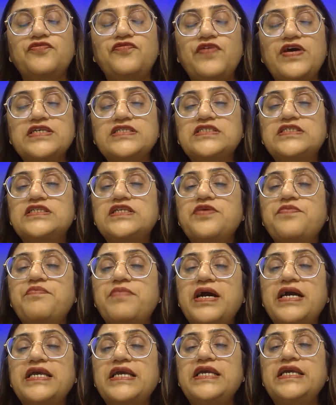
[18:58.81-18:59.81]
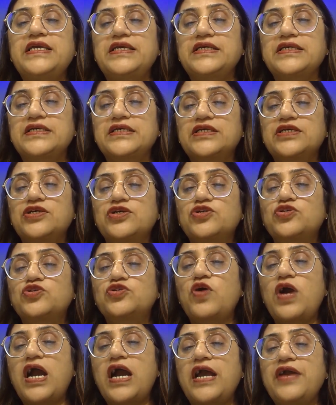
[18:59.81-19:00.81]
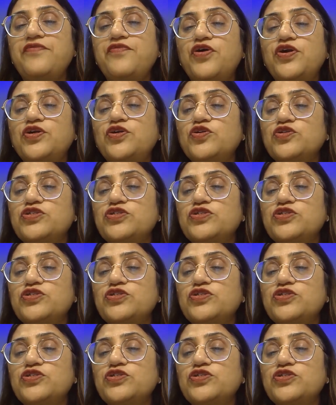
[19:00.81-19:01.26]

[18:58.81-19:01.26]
1st May. So I want